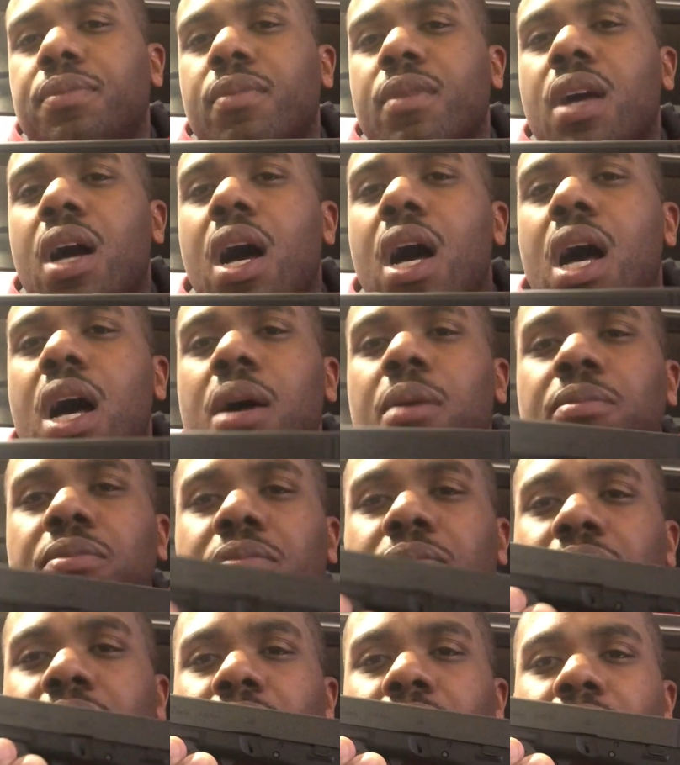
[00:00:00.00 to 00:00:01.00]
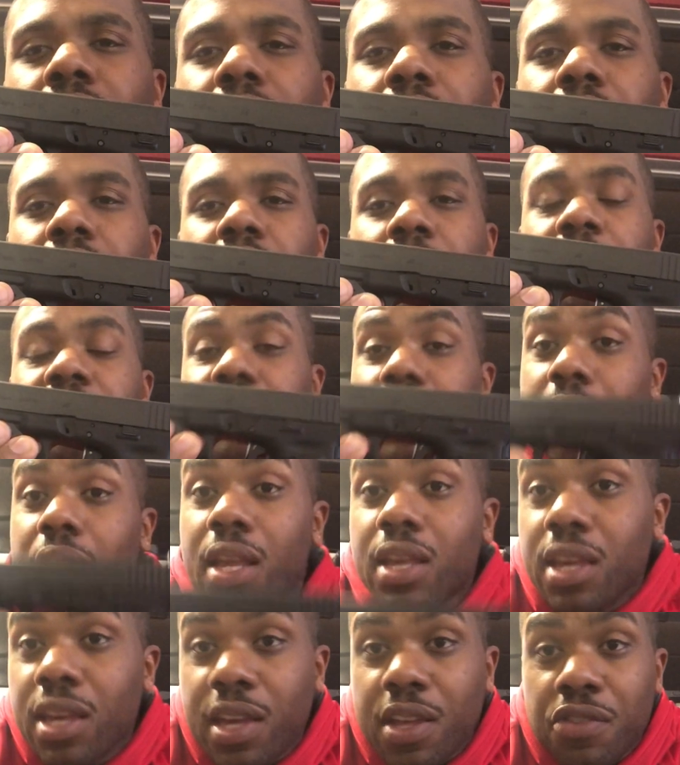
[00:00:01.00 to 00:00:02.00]
Let me say it
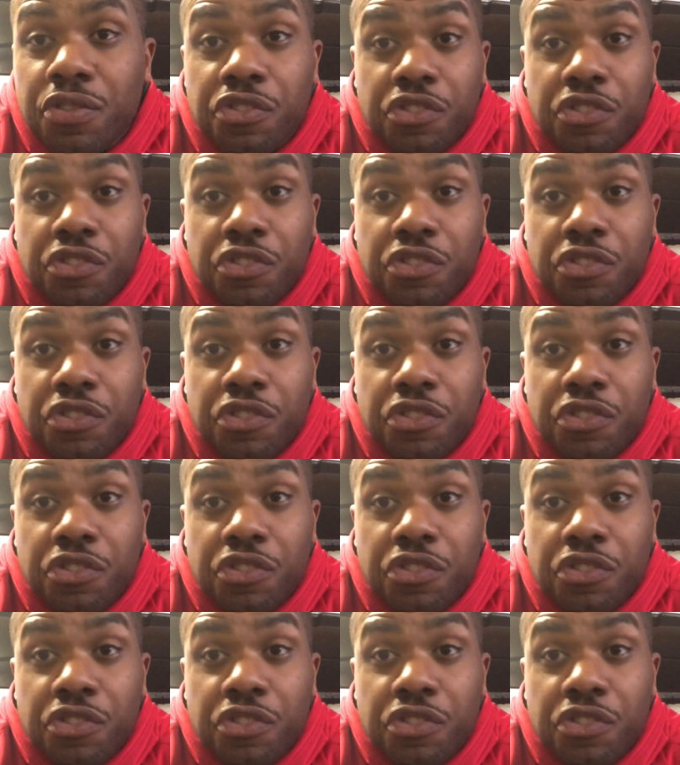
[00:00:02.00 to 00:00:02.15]
again,